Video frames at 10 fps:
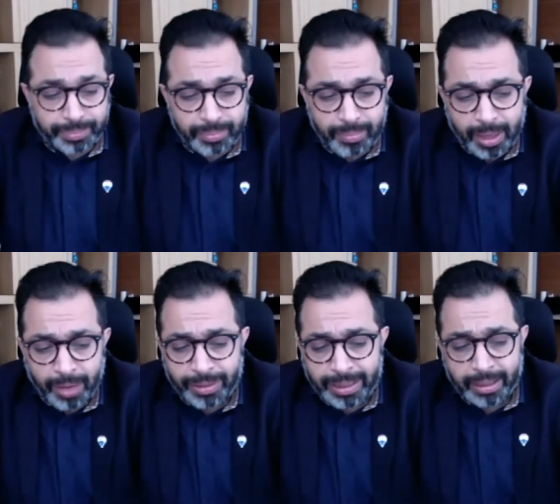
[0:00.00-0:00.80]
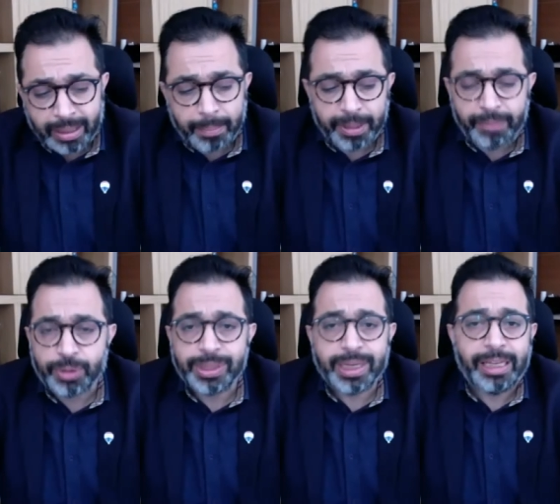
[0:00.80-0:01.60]
with a company which
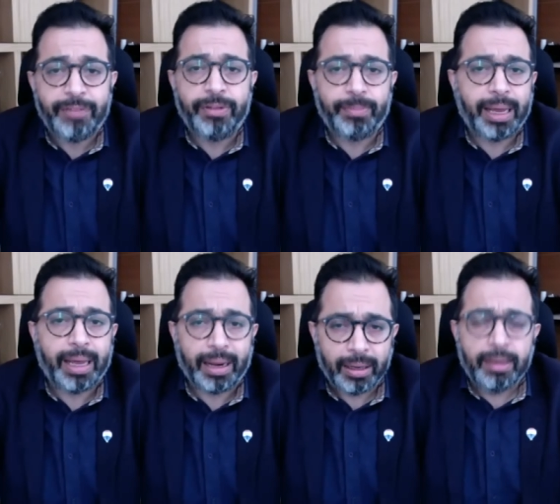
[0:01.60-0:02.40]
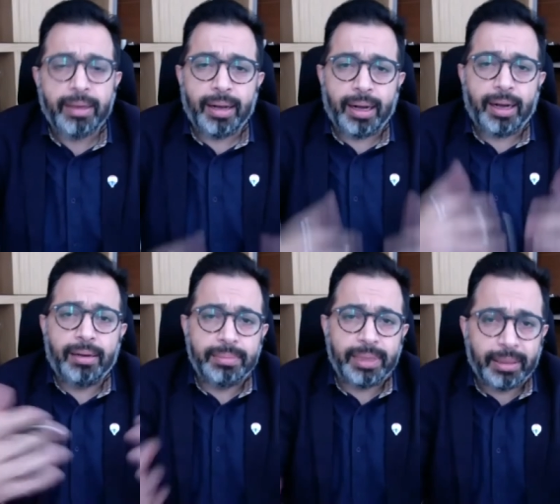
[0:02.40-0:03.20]
was an EV player. Uh,
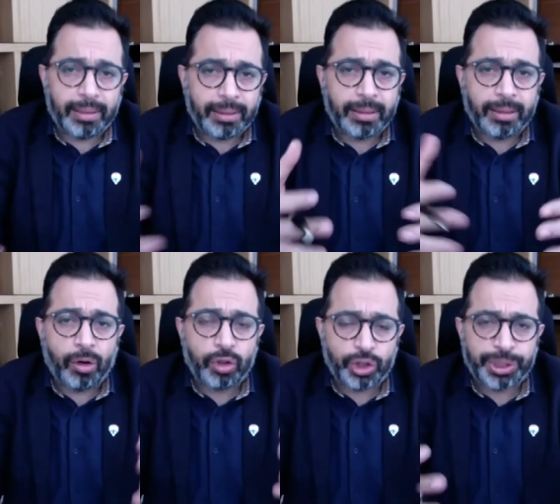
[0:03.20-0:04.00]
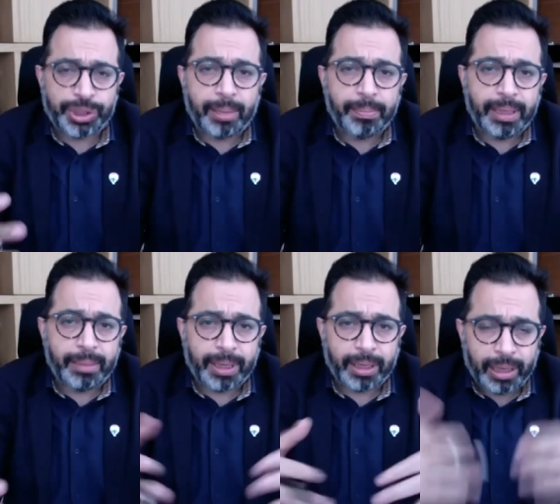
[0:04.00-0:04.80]
they're a uh, logistic company,
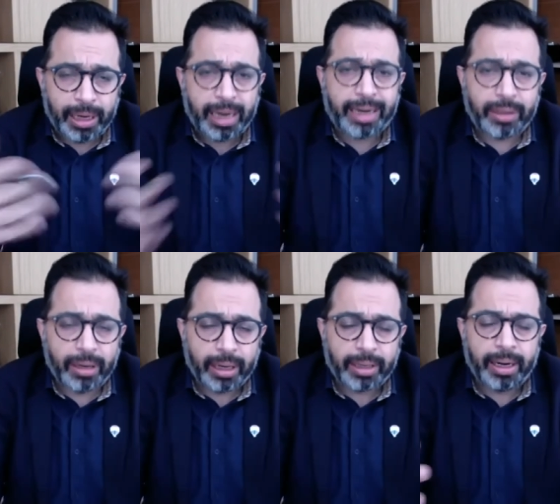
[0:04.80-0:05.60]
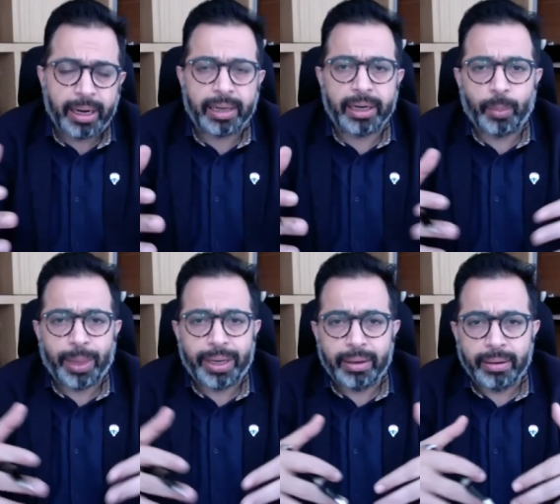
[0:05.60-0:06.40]
but in elect- uh, electric
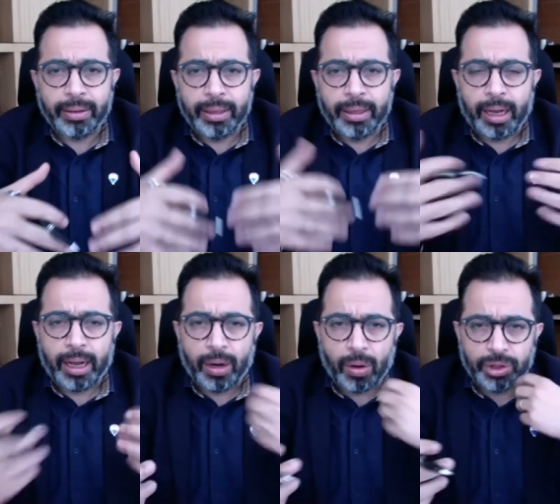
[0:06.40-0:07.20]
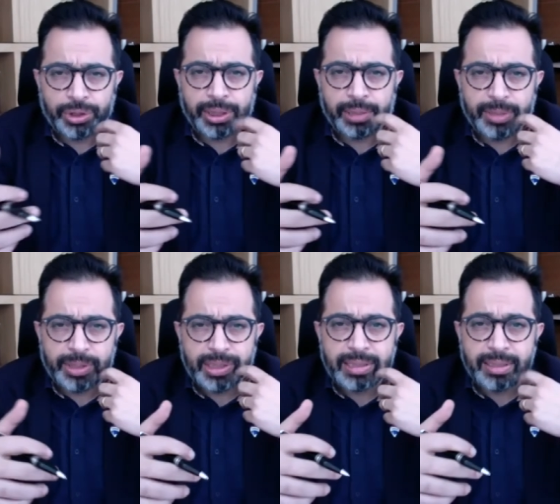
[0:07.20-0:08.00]
vehicle uh, logistic
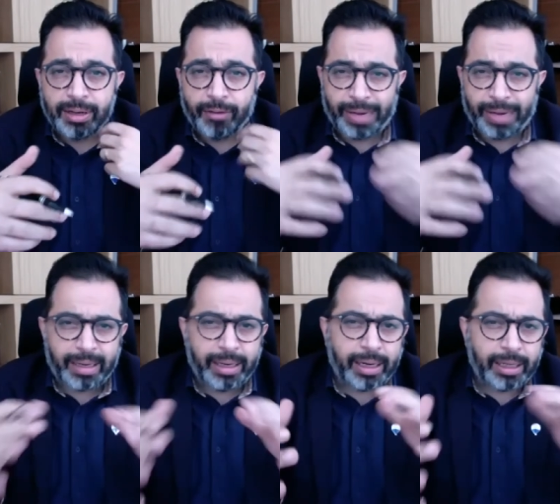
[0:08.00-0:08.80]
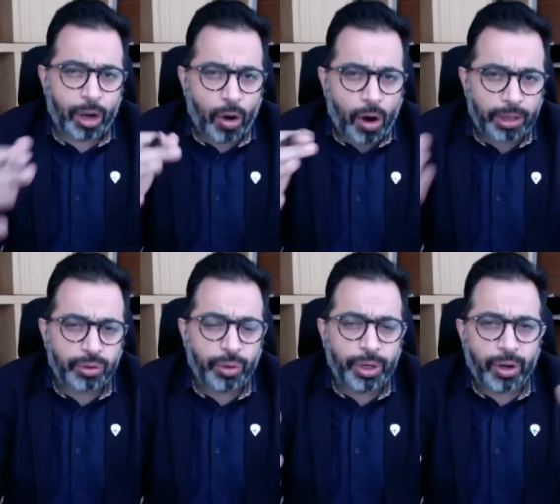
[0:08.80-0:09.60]
business. Very clearly, a lot
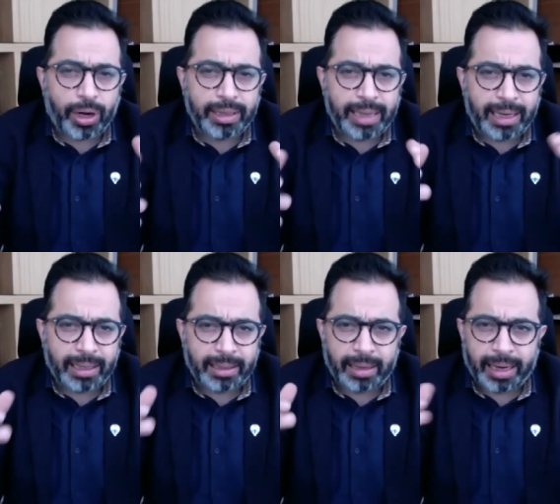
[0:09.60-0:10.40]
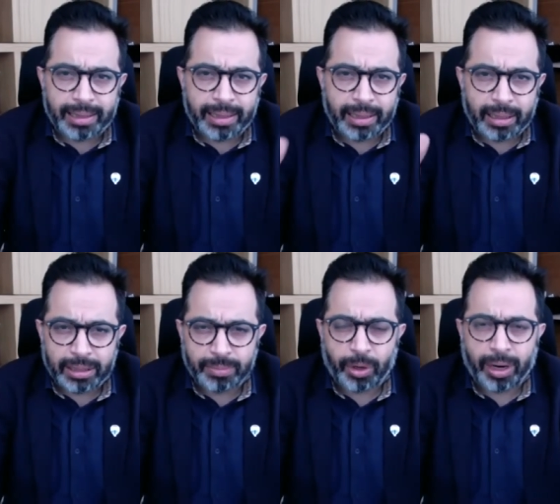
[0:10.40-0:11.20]
is going on on that. It, I think at
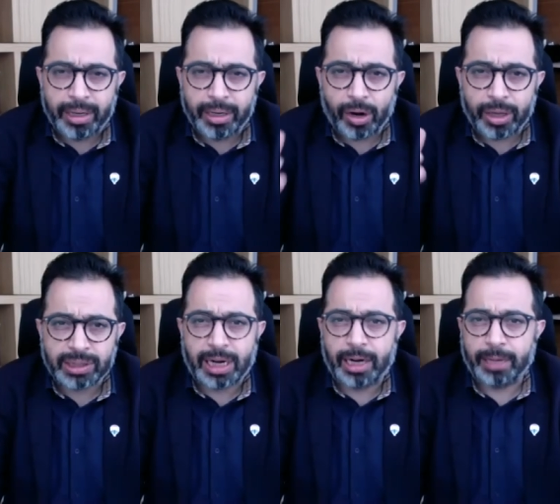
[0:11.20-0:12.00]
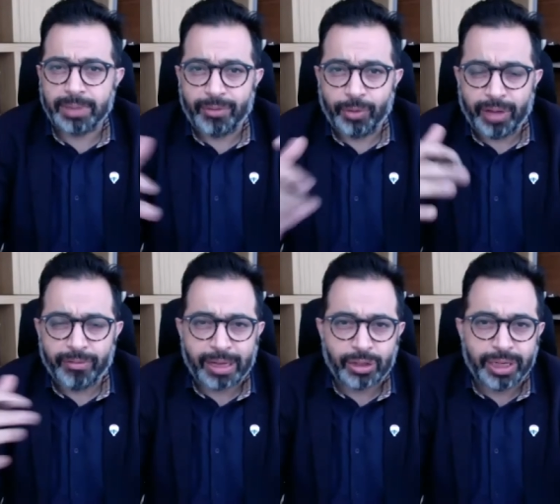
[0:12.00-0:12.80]
least about 100 odd startups I would
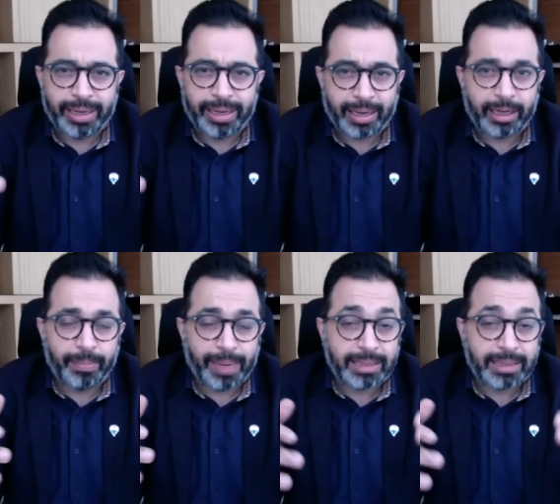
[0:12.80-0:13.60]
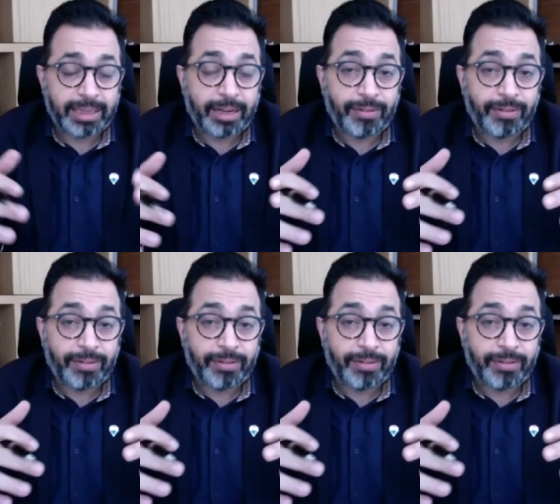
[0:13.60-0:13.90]
have actually interacted myself.